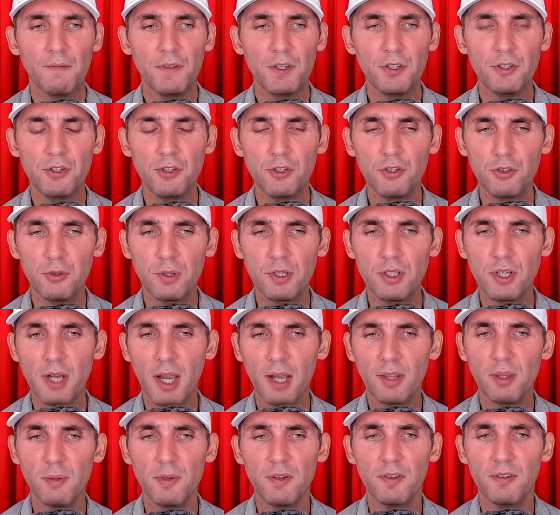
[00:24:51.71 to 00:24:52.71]
The Jews
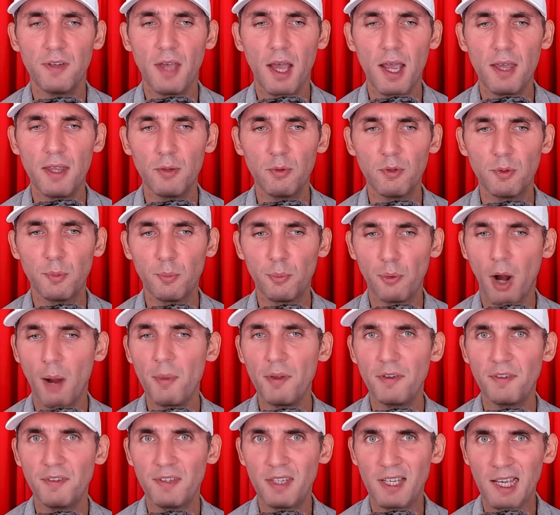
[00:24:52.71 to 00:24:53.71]
reject the Messiah that was
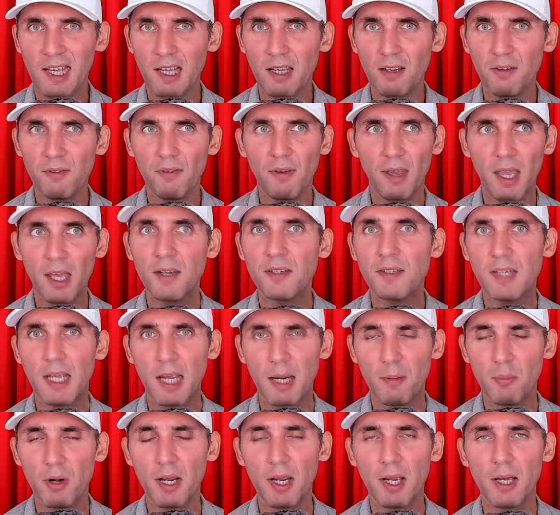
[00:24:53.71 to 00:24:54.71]
promised to Eve and to
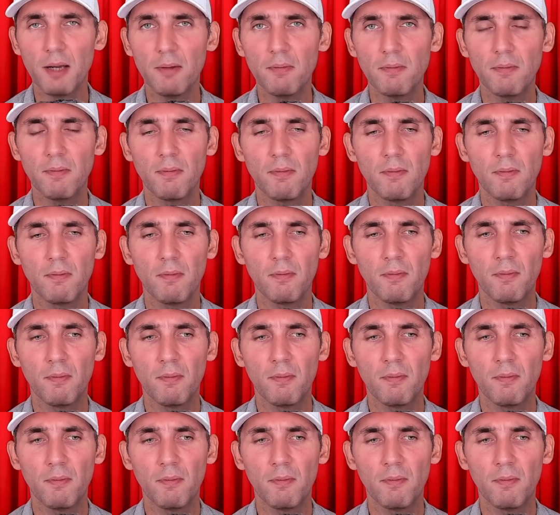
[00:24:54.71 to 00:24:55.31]
Abraham.